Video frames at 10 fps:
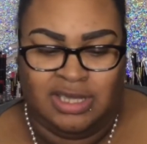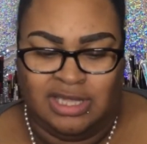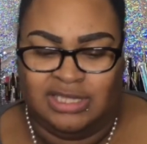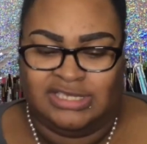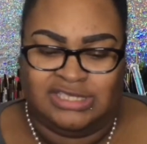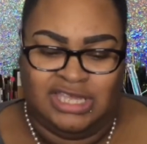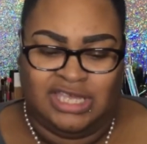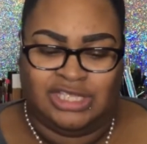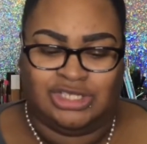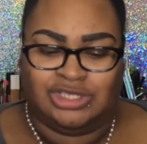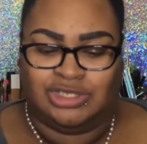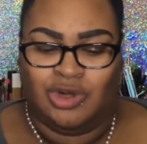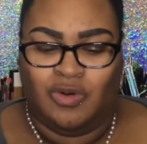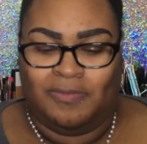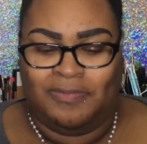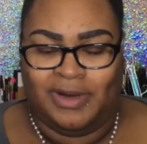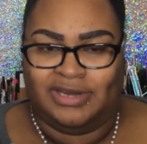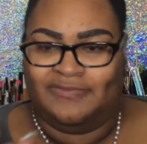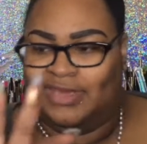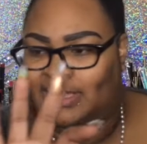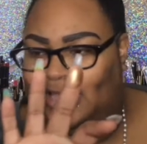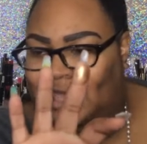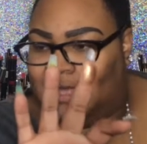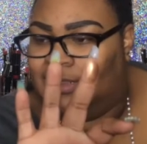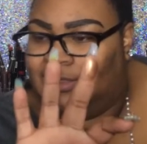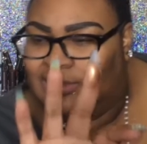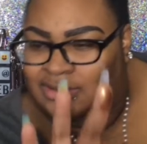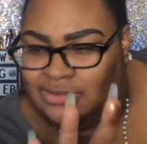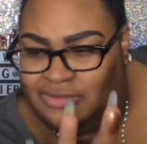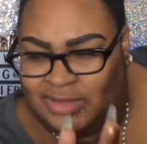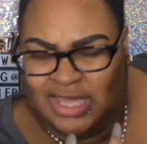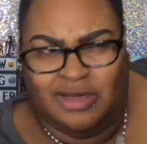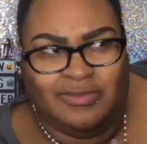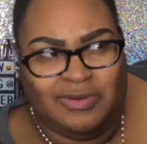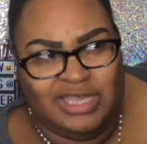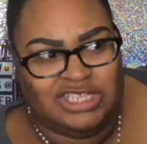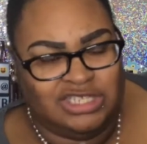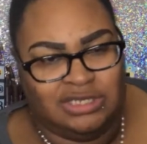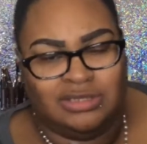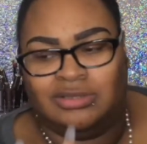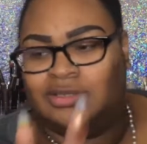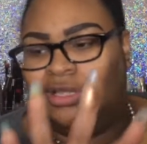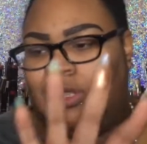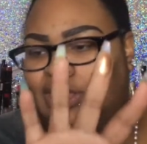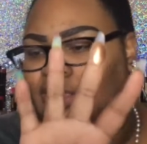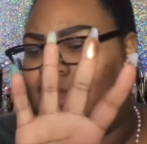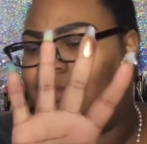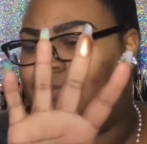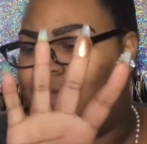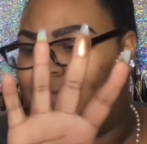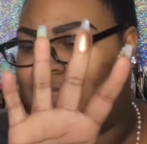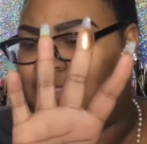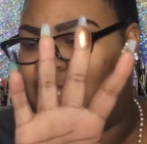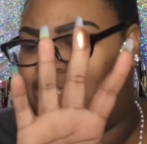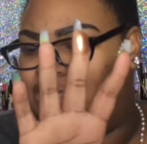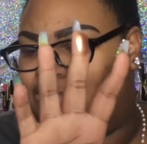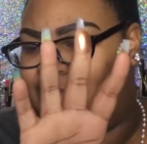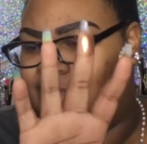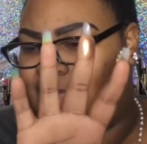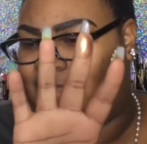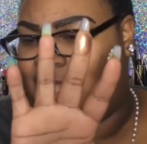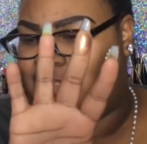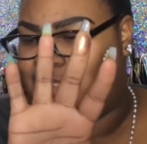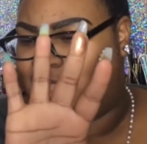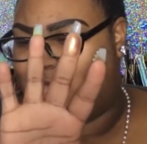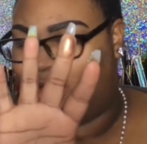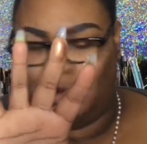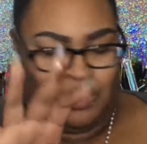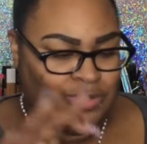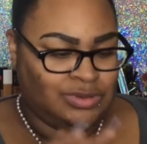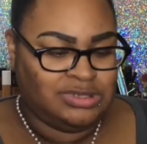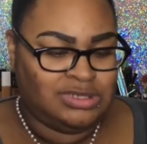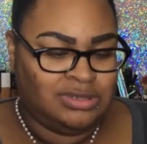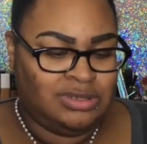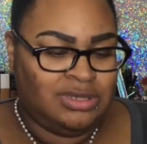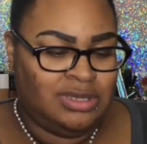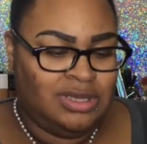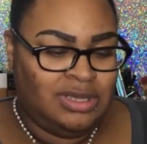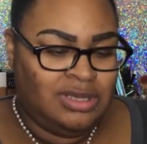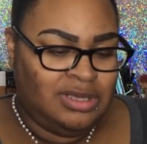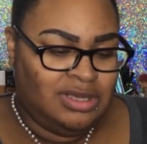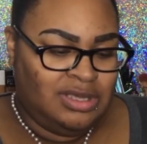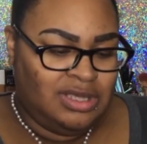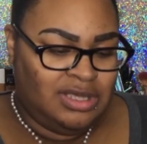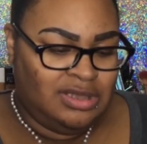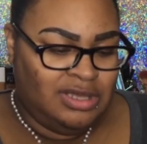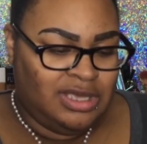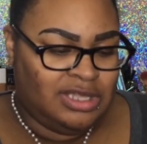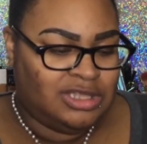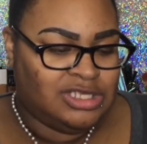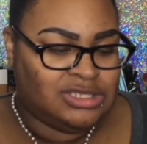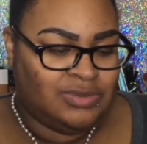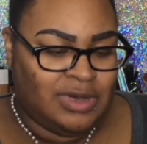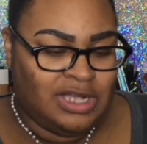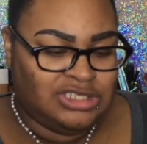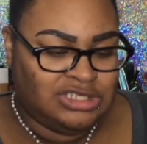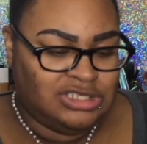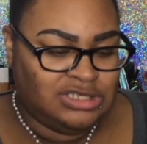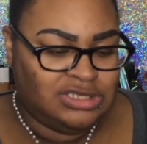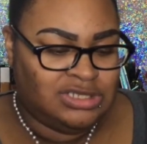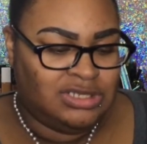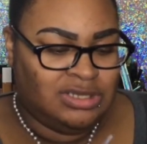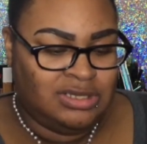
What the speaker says: And this thing is so buttery, like, ooh, my elbow itching. Look at the pigmentation on that. Y'all see that gold? And look at the swatches.